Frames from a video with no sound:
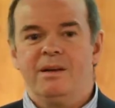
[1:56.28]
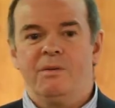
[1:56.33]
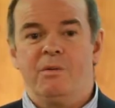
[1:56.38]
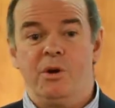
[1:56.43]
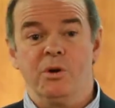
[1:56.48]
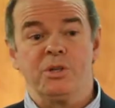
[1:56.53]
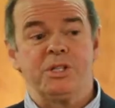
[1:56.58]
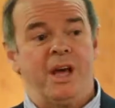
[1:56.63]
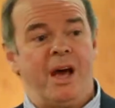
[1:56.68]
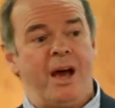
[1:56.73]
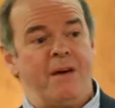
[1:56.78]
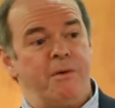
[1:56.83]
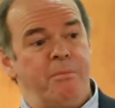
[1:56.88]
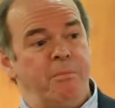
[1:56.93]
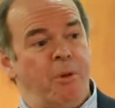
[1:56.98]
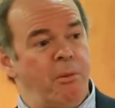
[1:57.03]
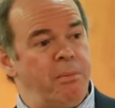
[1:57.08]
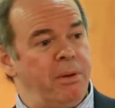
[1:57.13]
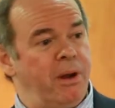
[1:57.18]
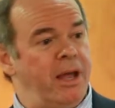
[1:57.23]
We also have
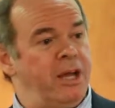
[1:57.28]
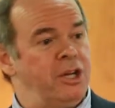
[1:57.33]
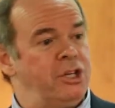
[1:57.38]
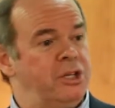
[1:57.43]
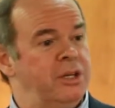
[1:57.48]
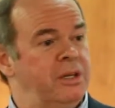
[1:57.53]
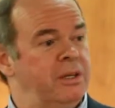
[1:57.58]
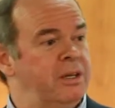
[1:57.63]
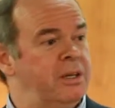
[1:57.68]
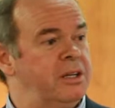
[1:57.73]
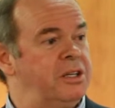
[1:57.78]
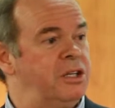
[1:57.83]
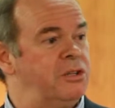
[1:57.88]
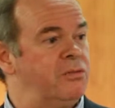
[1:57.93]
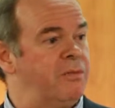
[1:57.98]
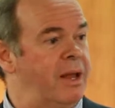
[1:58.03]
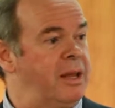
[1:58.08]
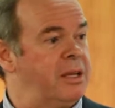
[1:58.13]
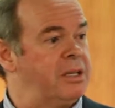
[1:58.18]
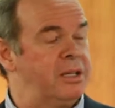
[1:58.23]
a population that is
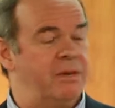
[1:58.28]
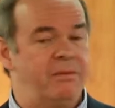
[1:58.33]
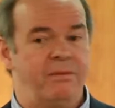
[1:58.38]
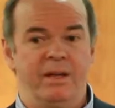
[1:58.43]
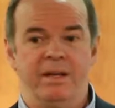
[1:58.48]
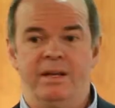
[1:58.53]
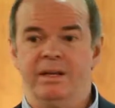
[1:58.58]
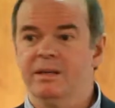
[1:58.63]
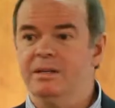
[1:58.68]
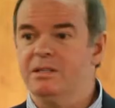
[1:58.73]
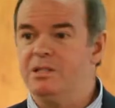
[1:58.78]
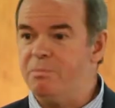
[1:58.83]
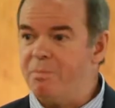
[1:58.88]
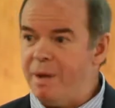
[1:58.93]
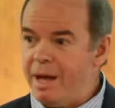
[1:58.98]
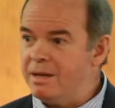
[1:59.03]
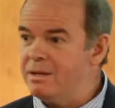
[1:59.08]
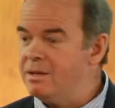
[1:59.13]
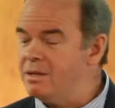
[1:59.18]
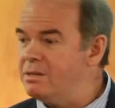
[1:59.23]
relatively
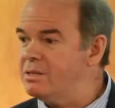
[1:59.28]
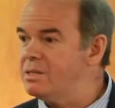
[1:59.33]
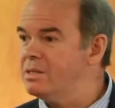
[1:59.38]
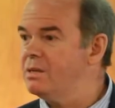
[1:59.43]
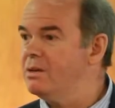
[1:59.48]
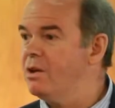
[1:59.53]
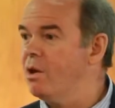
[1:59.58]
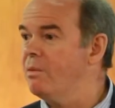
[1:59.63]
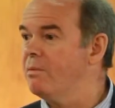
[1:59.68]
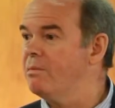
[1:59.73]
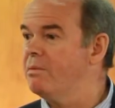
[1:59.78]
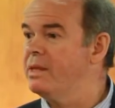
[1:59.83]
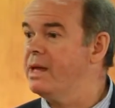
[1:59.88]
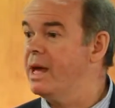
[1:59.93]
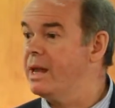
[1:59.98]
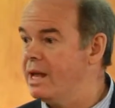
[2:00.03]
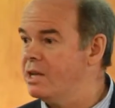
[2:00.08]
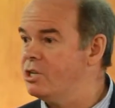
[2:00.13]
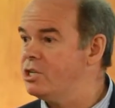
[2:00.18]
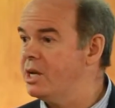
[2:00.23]
dependent on the
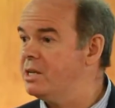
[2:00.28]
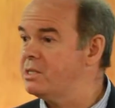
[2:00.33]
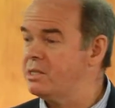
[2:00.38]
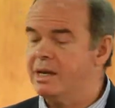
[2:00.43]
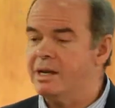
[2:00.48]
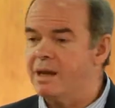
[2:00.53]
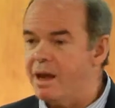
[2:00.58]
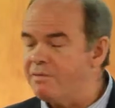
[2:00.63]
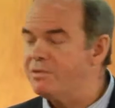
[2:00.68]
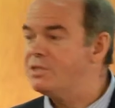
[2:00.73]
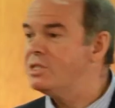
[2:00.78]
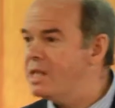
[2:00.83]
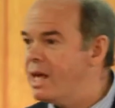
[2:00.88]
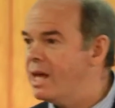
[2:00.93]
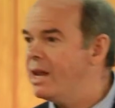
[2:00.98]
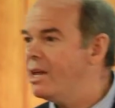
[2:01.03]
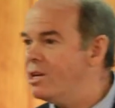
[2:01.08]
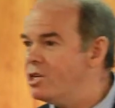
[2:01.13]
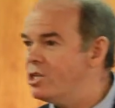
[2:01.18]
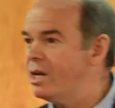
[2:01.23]
N H S. It loves the
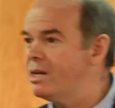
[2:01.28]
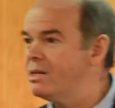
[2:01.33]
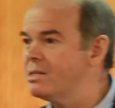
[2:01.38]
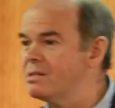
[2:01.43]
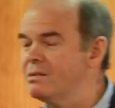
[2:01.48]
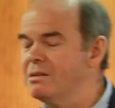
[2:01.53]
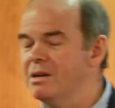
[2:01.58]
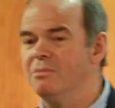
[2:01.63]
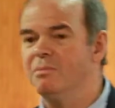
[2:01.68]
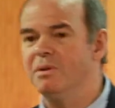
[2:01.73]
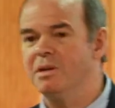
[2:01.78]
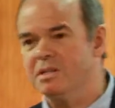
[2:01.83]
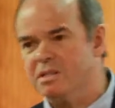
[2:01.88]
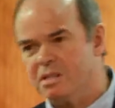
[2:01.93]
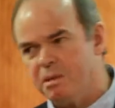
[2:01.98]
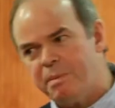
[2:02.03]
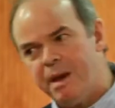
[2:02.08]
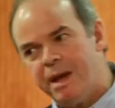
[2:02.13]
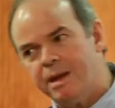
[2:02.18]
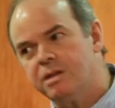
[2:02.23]
N H S, and it's
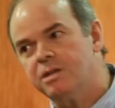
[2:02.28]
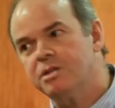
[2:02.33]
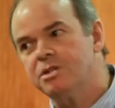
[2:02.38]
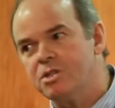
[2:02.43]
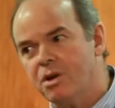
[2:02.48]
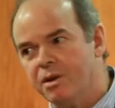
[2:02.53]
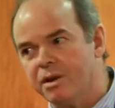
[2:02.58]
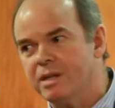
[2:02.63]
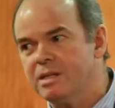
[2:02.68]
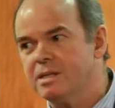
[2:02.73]
dependent on